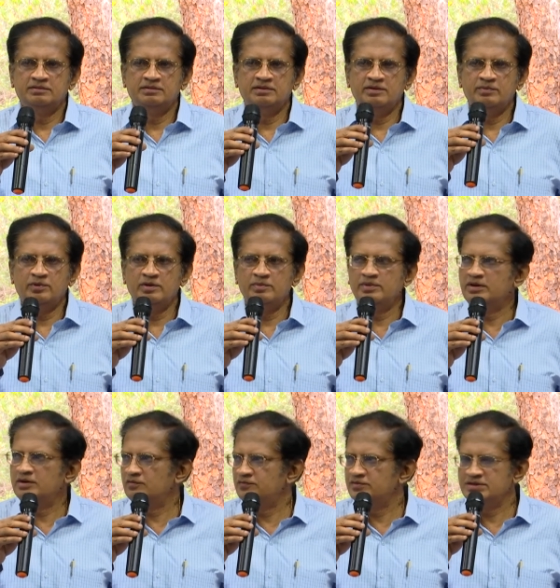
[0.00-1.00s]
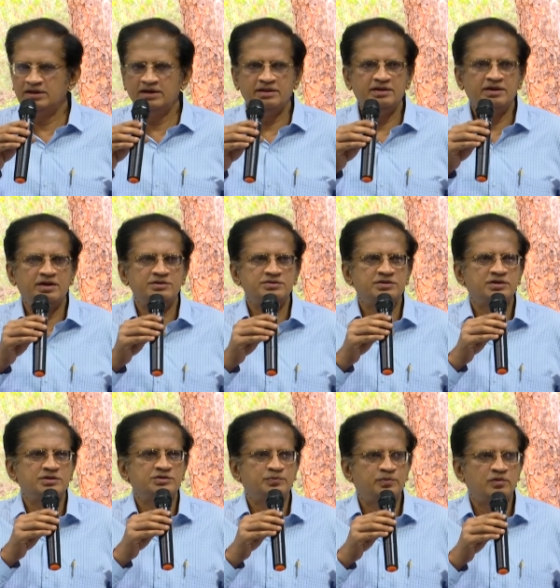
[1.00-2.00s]
the Department of Physical Education
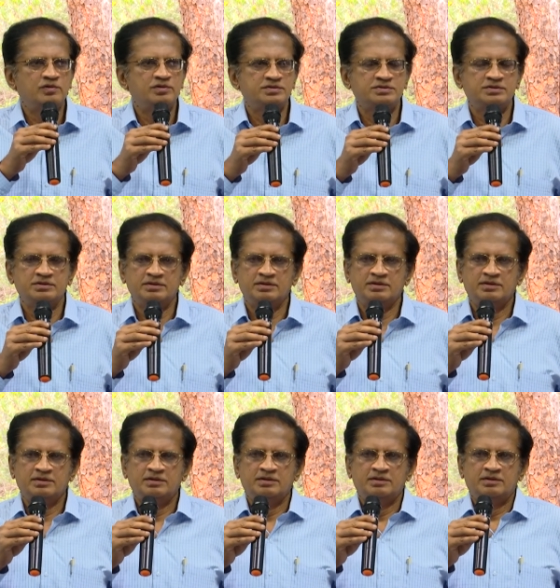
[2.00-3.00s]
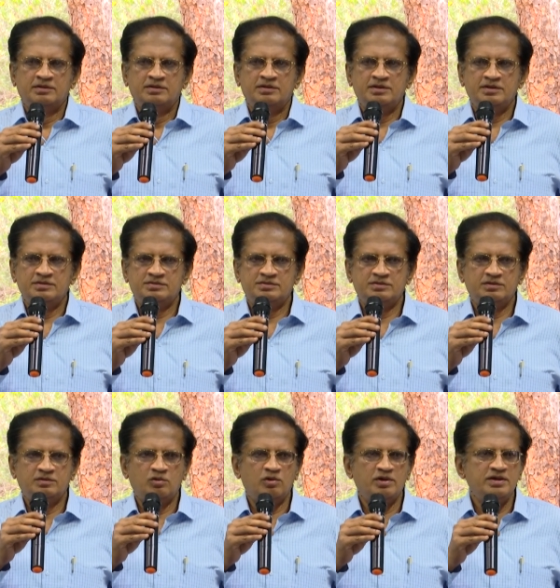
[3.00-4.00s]
and Sports is
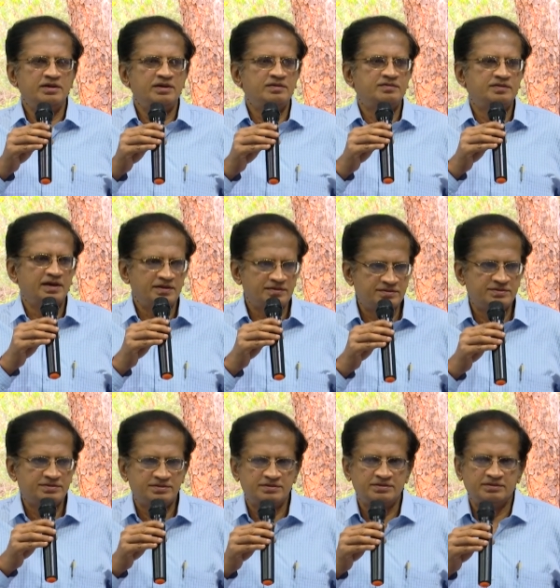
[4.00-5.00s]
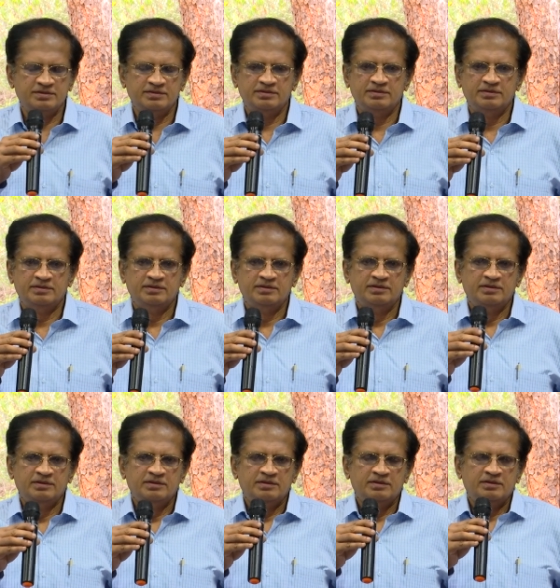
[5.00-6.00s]
growing in size.
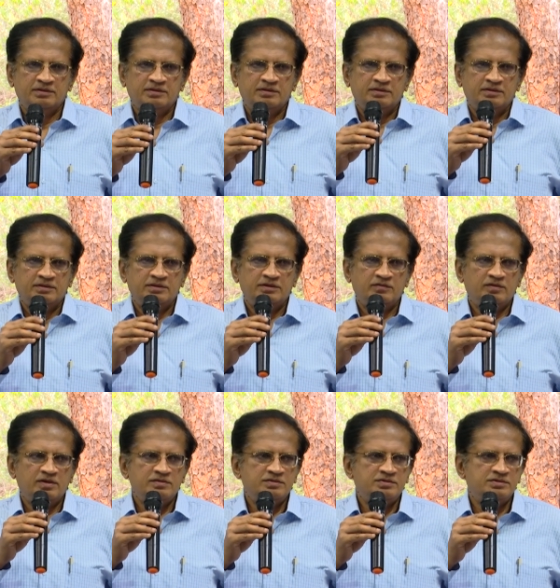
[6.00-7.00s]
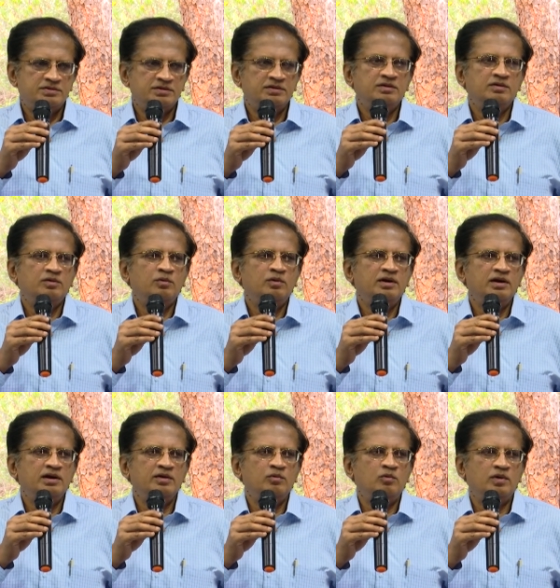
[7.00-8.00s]
It was
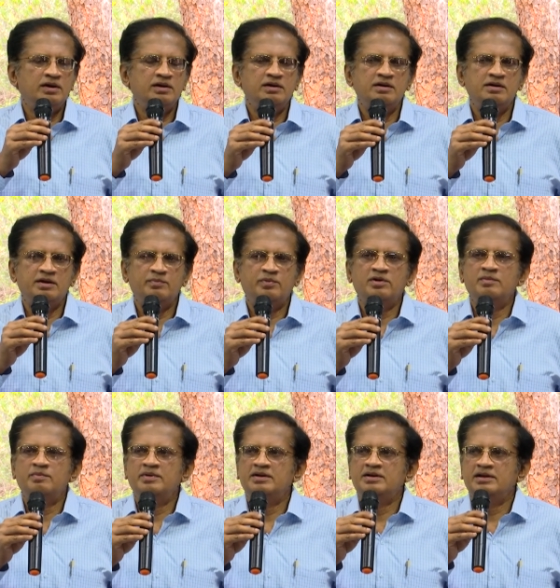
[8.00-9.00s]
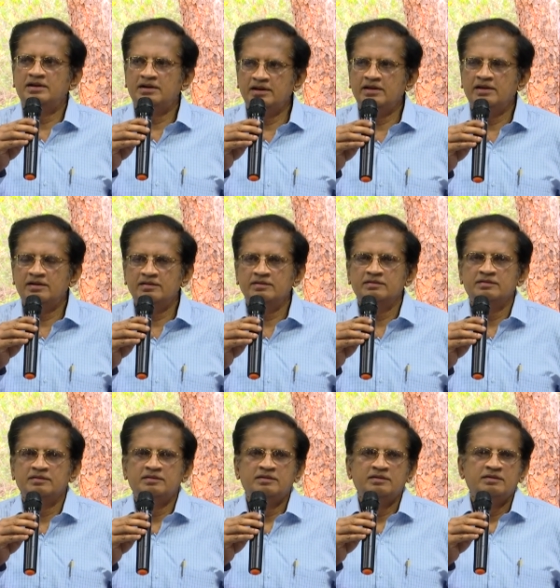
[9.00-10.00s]
only one department earlier.
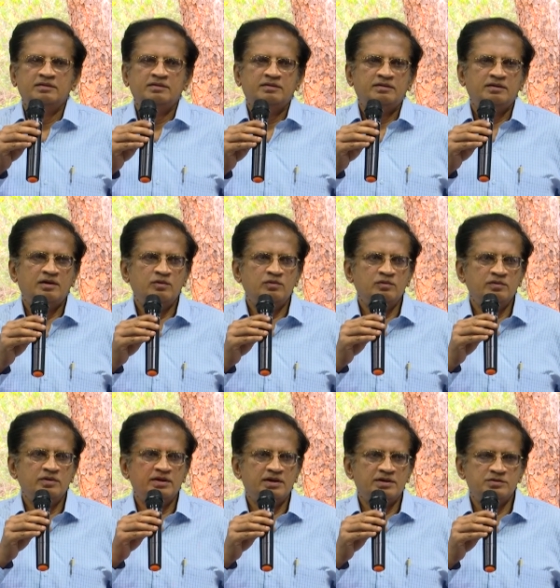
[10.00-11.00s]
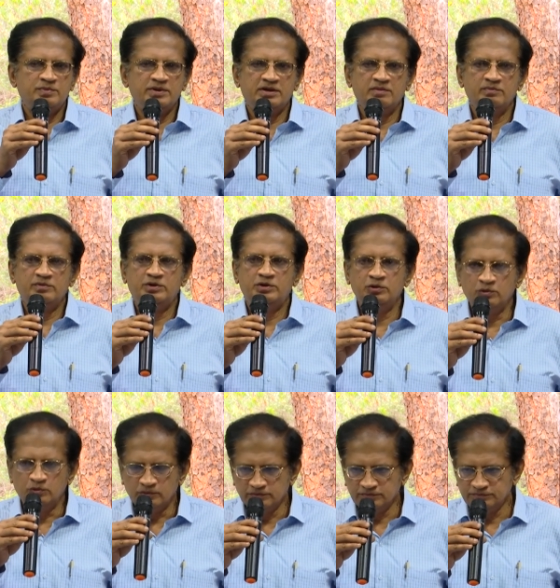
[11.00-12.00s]
Now it has become 2.